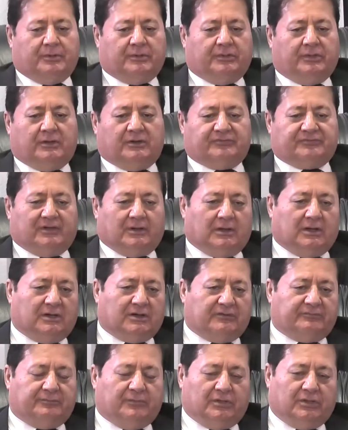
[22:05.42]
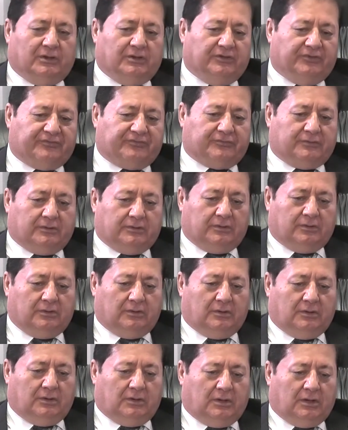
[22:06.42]
There's a lot of Middle Eastern
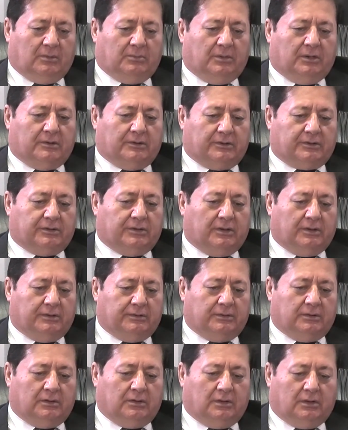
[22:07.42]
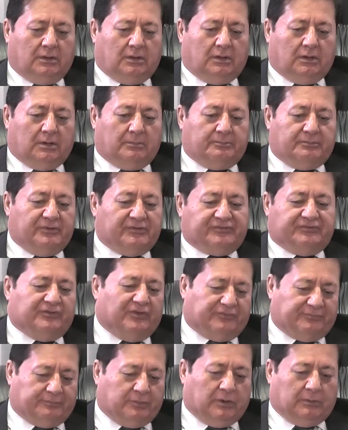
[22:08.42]
American
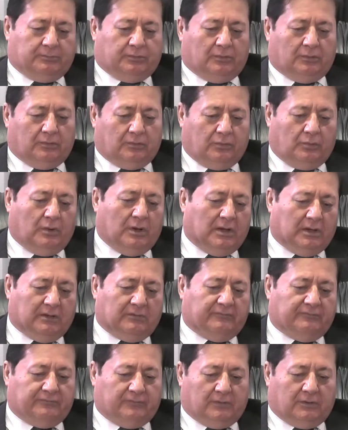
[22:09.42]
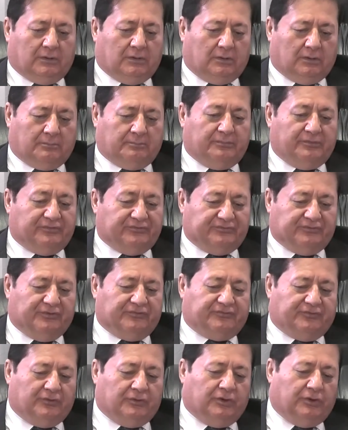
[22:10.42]
business people who have
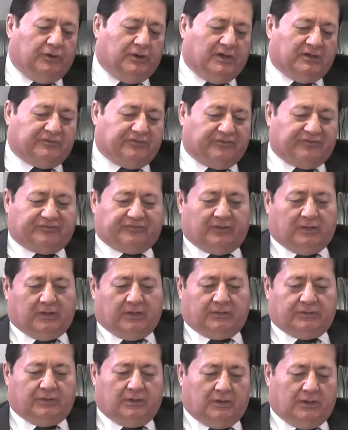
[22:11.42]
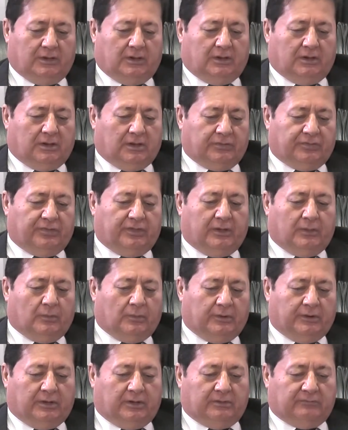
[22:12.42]
business in the United States, and they
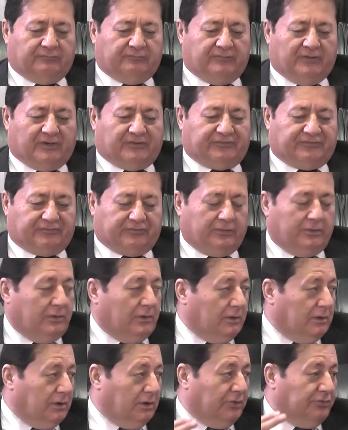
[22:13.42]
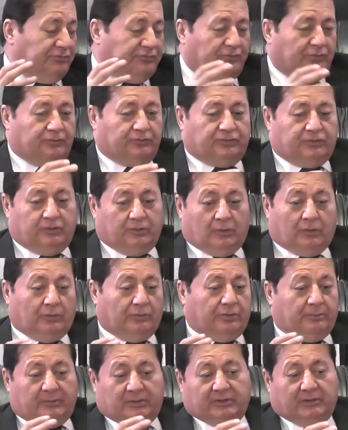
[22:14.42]
want to invest in Turkey or
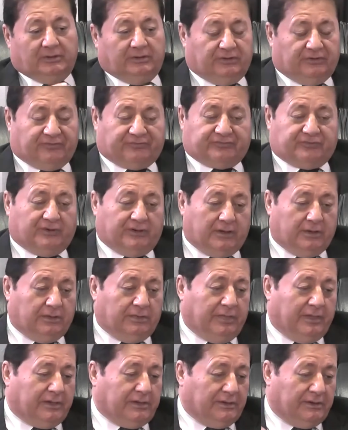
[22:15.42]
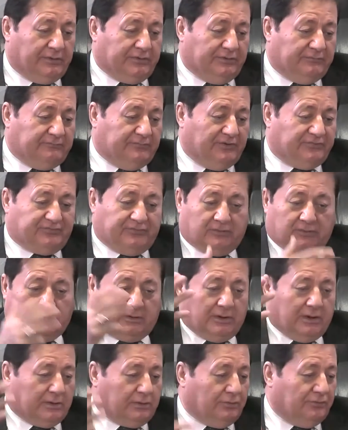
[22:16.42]
the Middle East. Today they cannot invest in
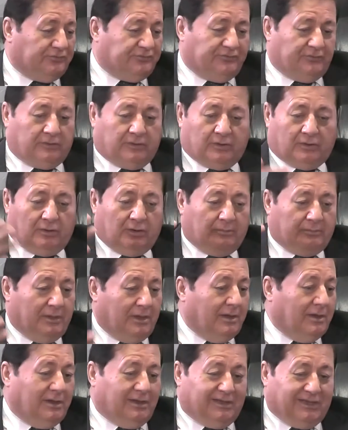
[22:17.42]
Iraq or Syria or Lebanon.